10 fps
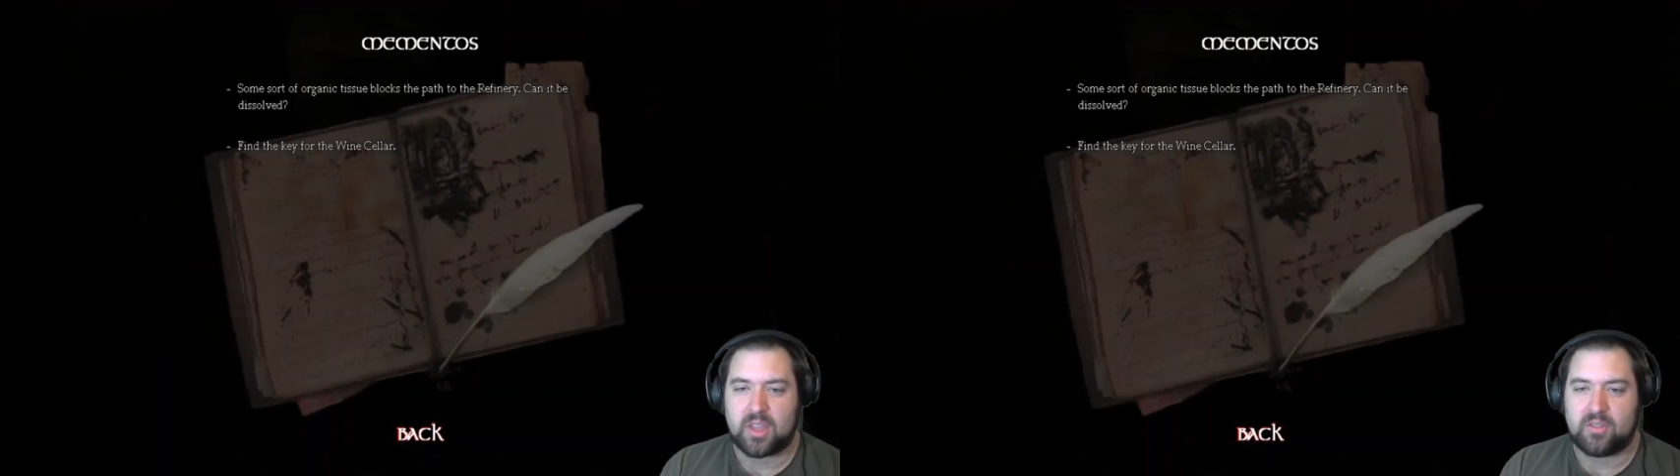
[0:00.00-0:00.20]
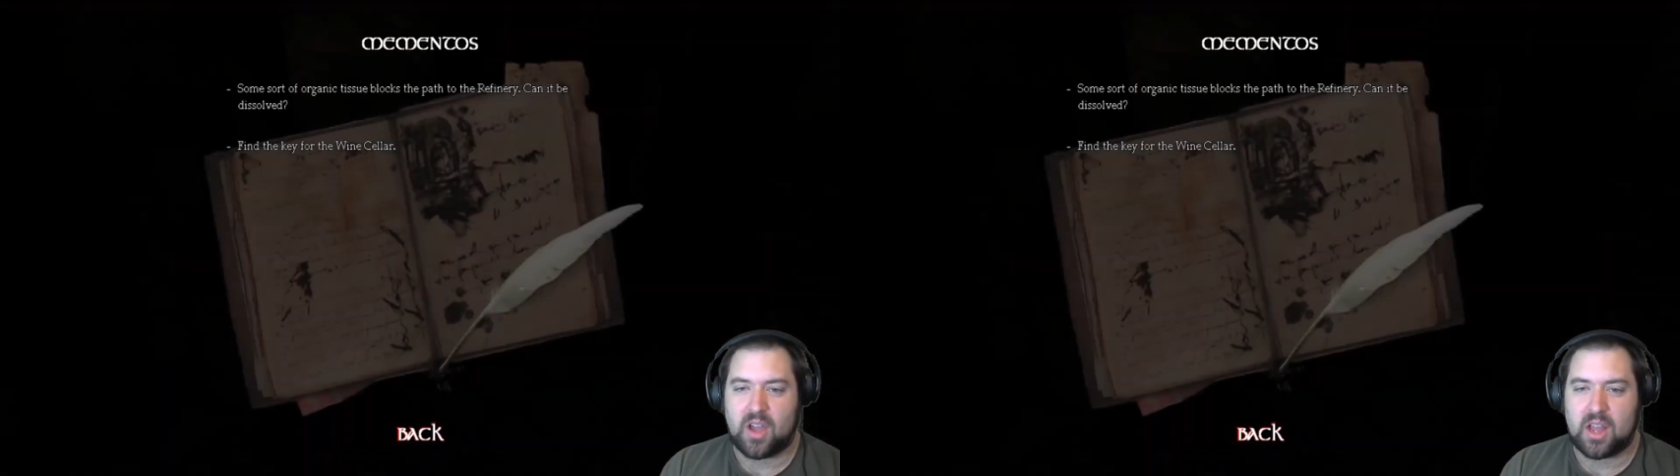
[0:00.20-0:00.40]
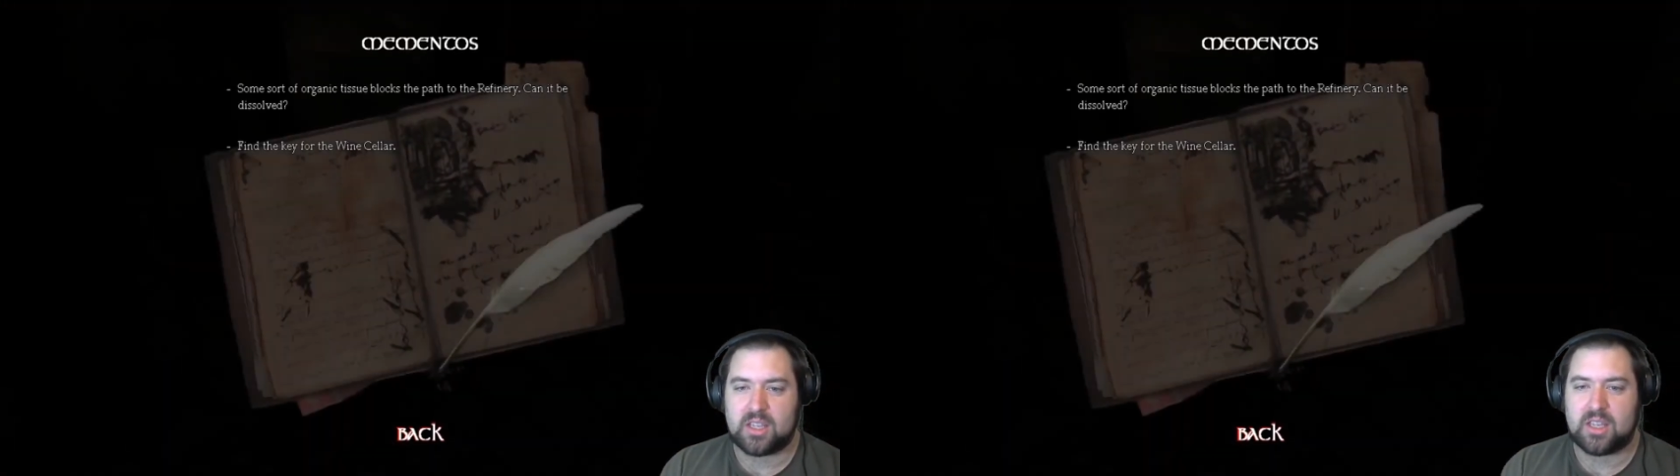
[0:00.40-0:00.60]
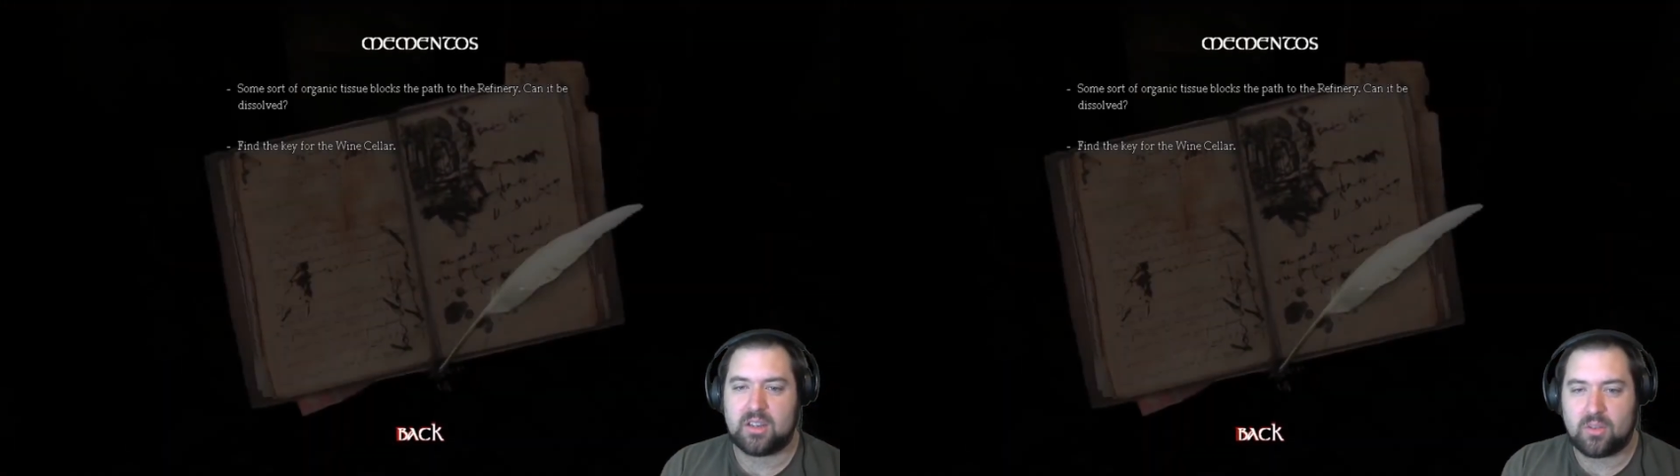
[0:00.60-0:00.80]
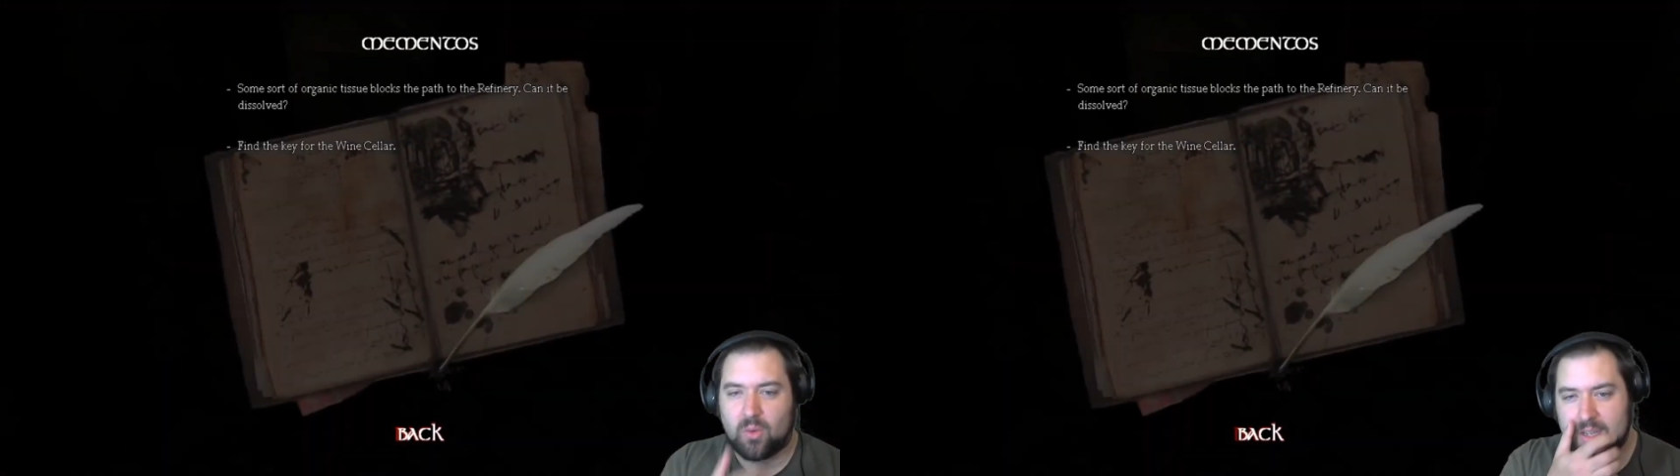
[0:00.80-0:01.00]
Find a key to
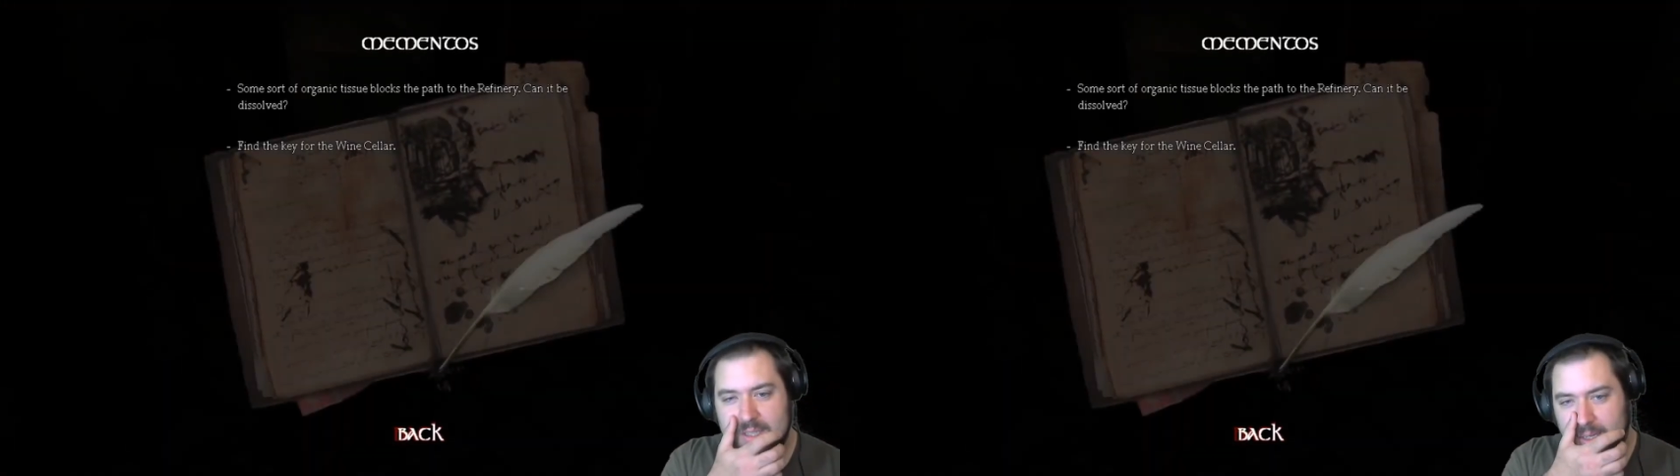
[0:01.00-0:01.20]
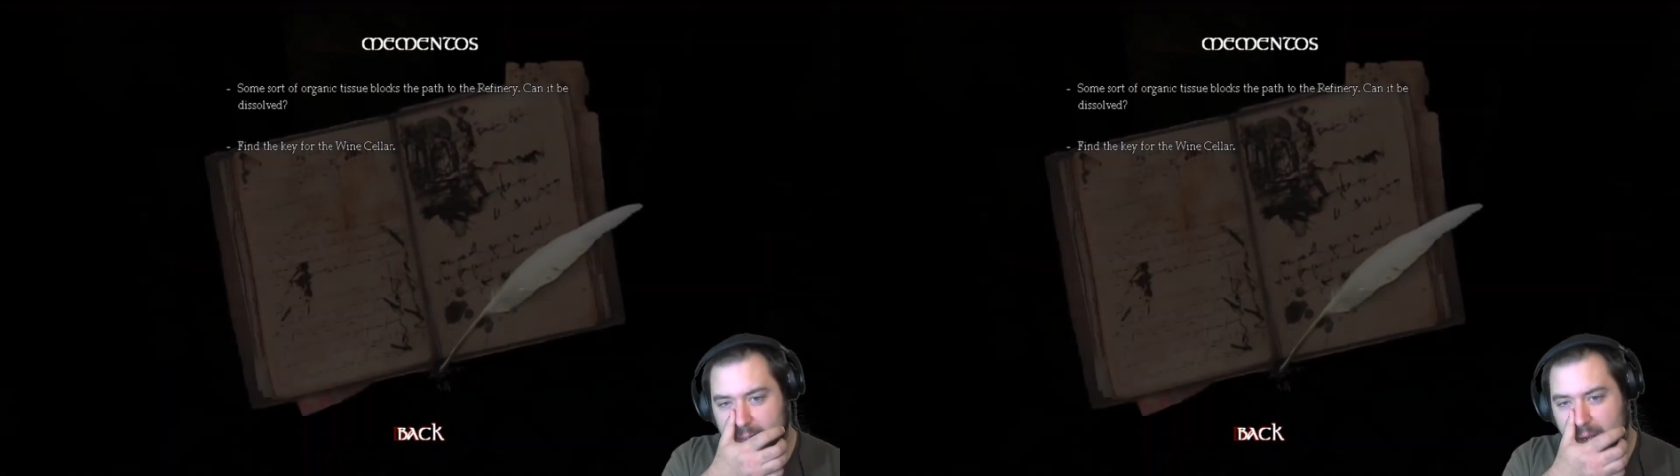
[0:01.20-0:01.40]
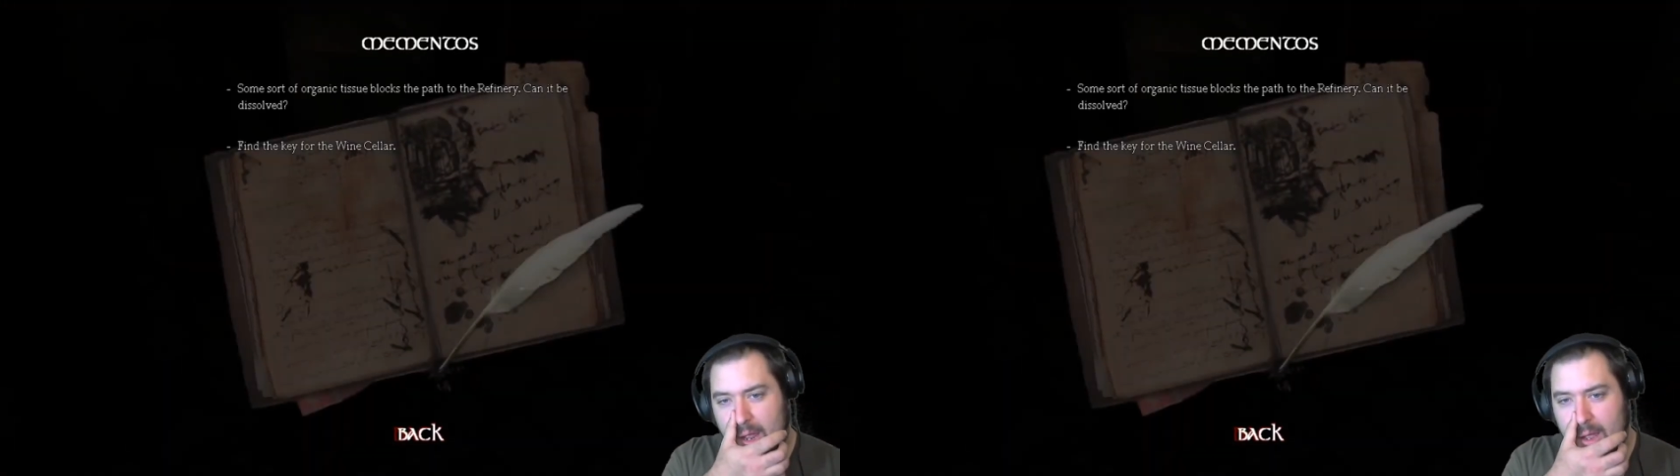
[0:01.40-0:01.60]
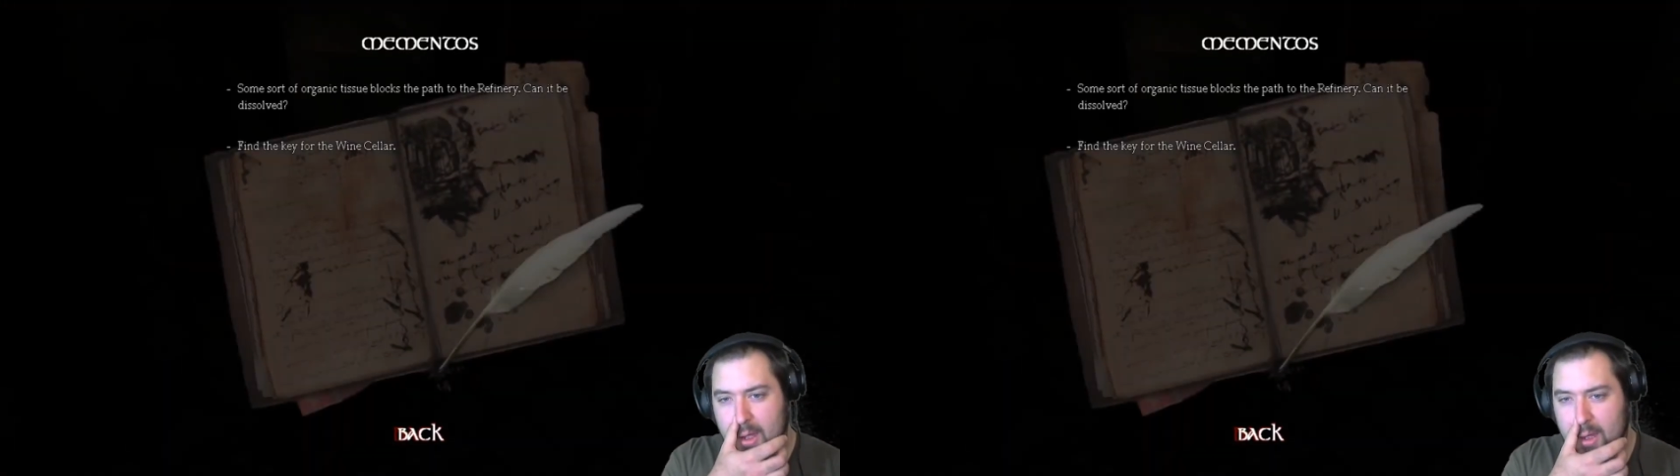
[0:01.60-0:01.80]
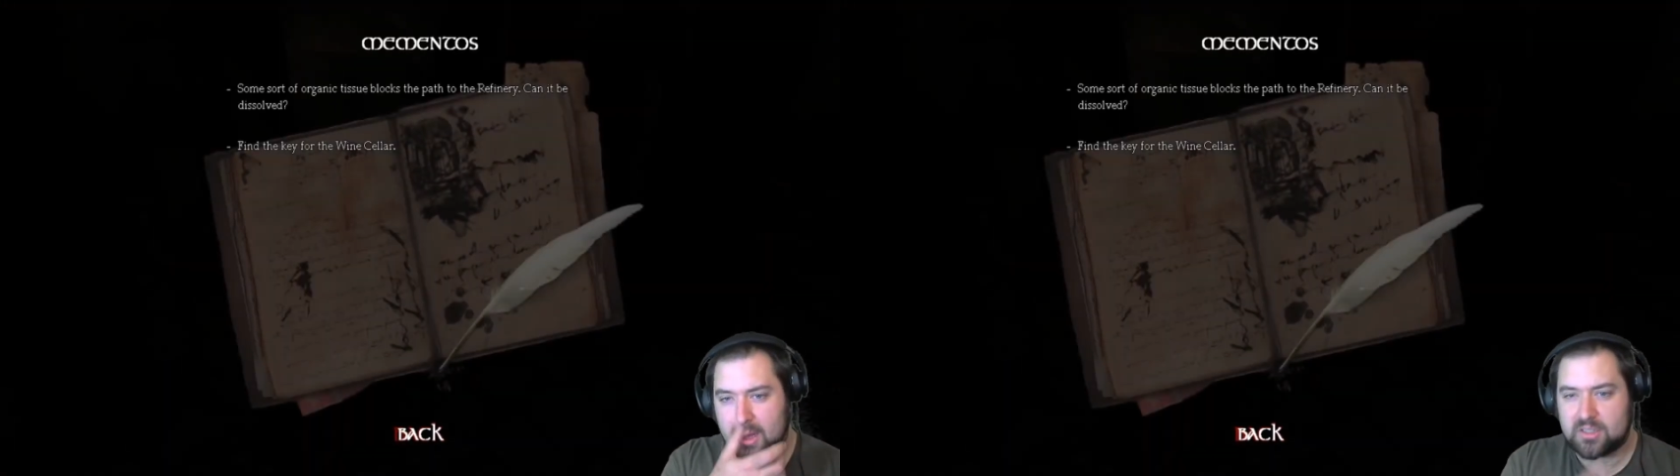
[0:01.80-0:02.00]
the wine cellar.
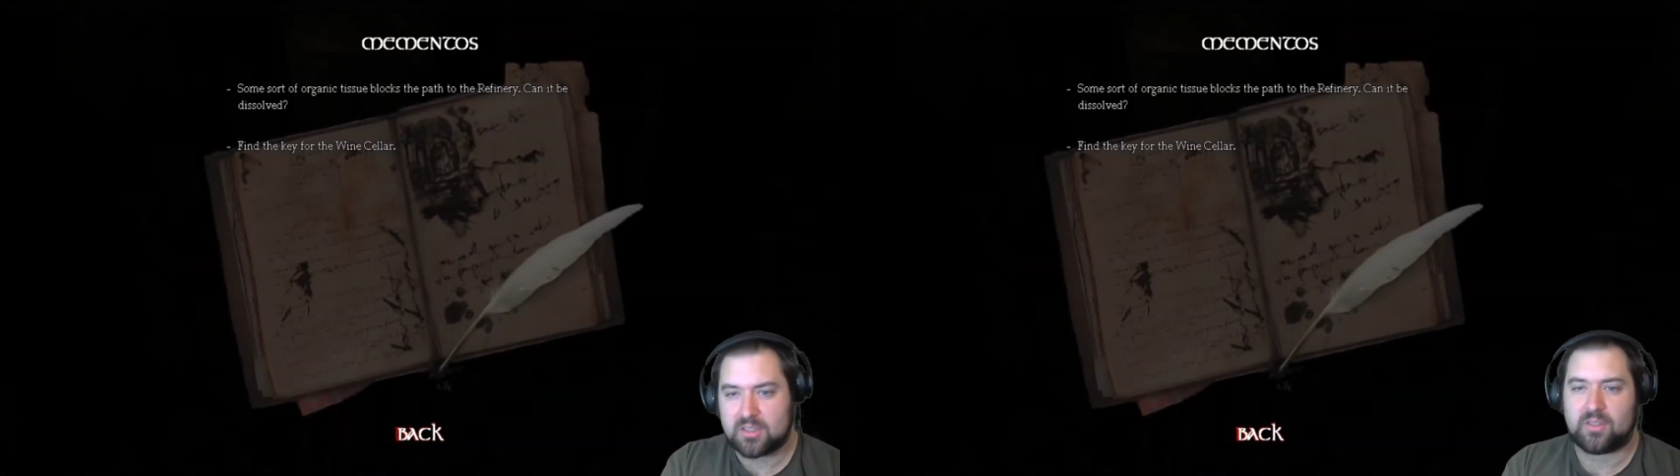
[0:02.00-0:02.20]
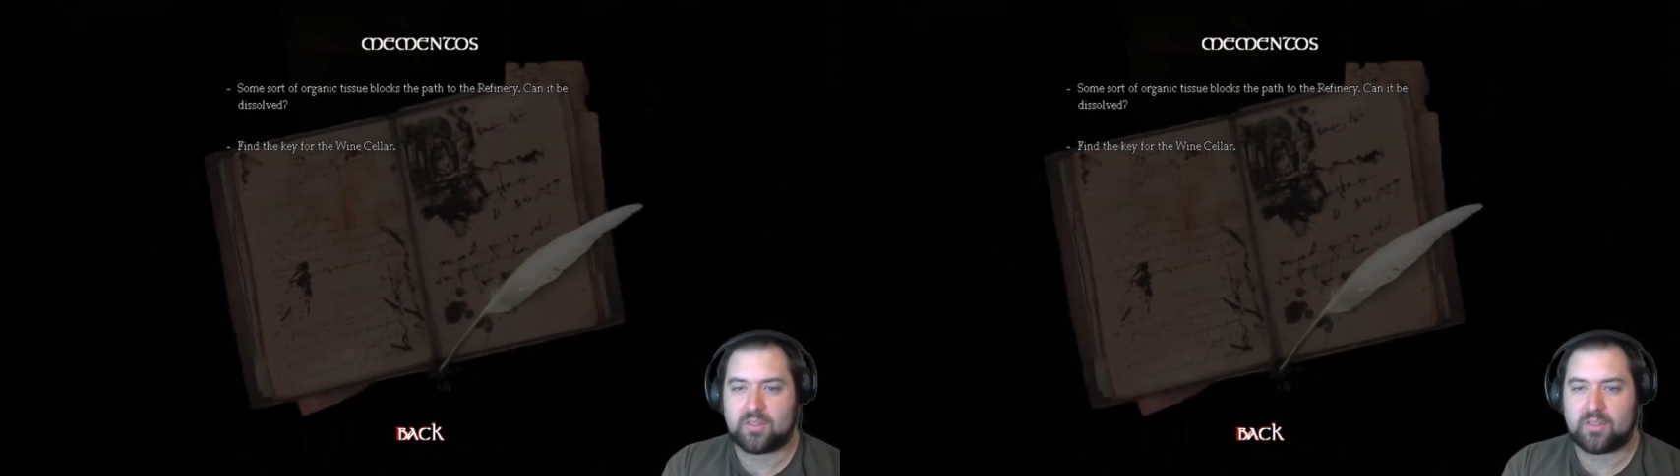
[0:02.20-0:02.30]
Uh, sort of